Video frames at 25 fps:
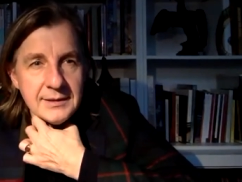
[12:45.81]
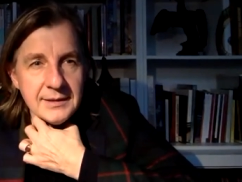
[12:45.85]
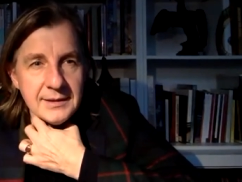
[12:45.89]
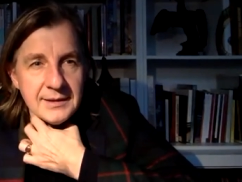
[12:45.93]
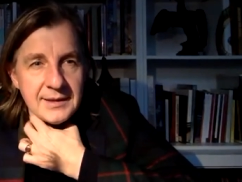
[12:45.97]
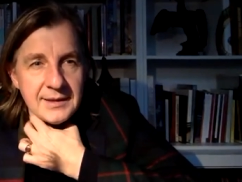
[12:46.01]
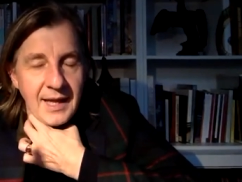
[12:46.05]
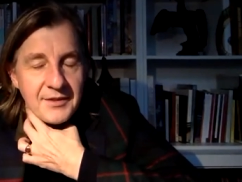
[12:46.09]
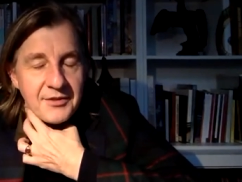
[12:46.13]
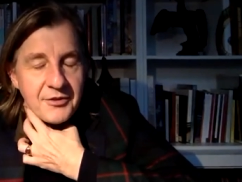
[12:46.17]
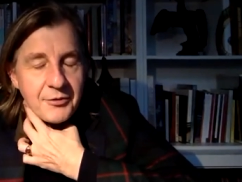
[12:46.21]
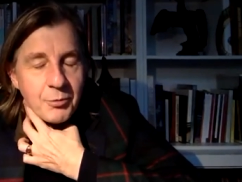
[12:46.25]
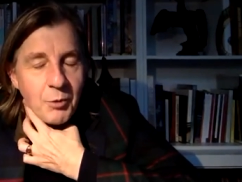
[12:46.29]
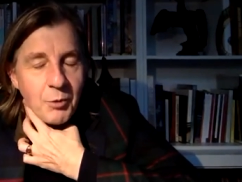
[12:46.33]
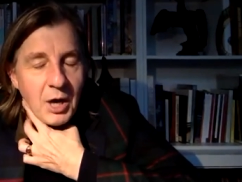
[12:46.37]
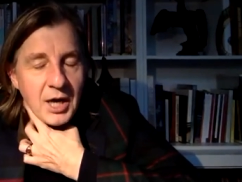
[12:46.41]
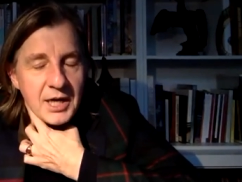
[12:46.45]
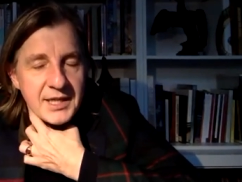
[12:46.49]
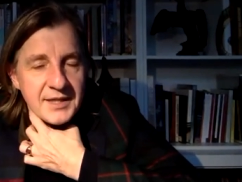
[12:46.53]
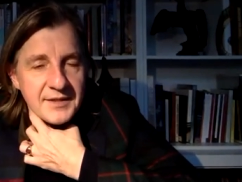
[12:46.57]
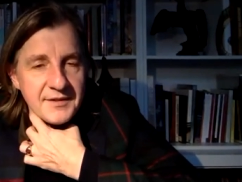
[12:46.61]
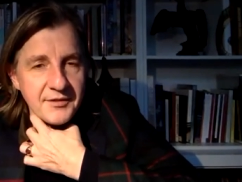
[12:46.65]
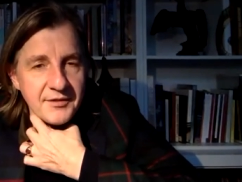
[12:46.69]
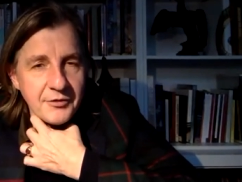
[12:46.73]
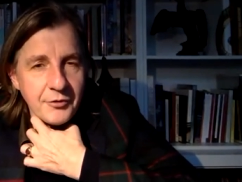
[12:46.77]
that's why
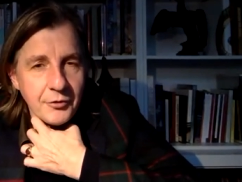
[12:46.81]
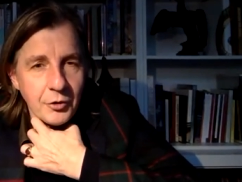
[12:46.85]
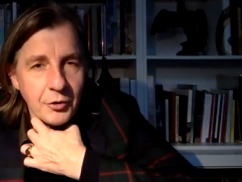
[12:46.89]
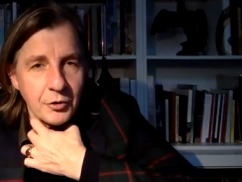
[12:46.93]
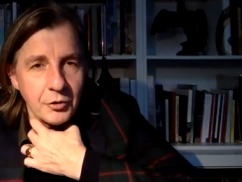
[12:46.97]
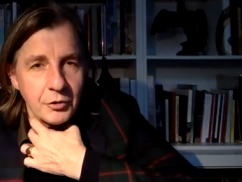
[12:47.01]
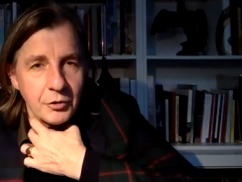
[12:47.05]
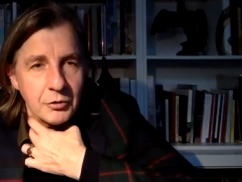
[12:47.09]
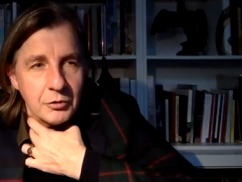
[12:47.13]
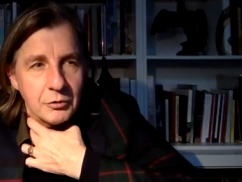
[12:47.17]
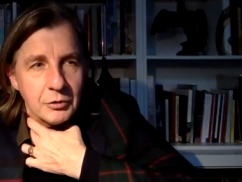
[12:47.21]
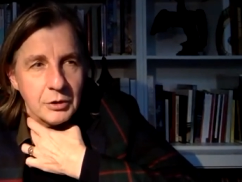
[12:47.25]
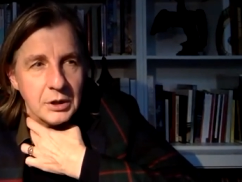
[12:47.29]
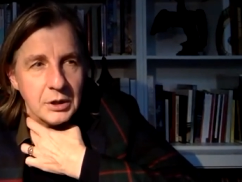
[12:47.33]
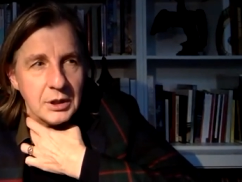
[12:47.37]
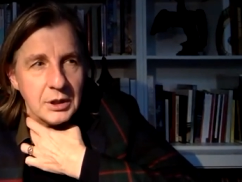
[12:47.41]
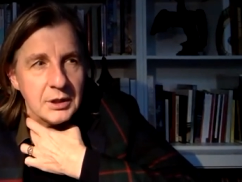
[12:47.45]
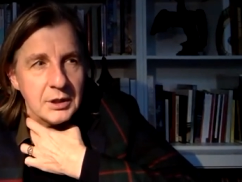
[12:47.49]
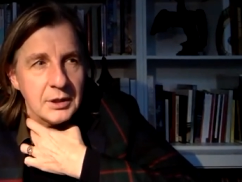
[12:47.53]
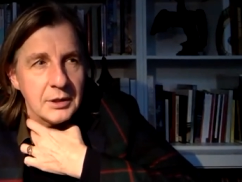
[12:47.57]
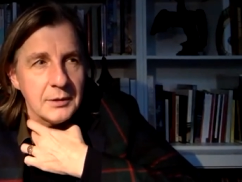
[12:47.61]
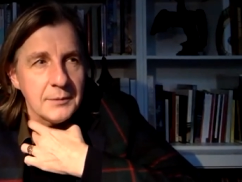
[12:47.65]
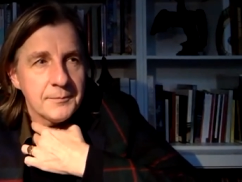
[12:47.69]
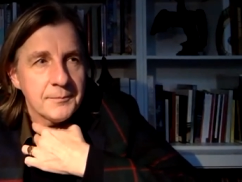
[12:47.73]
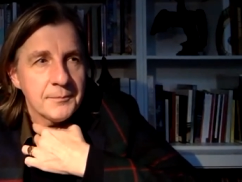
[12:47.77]
it's so
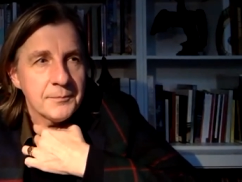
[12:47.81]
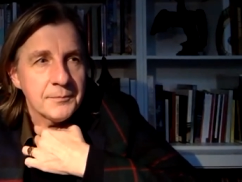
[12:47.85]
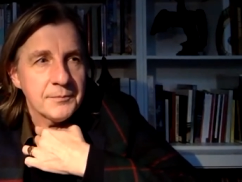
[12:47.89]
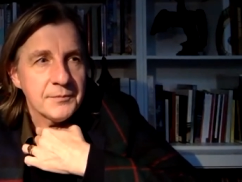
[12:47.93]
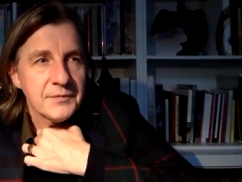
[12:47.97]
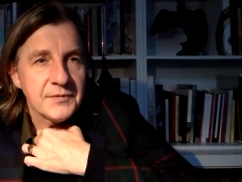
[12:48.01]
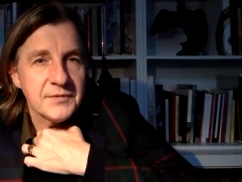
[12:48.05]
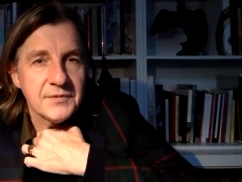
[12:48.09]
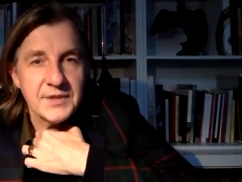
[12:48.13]
um,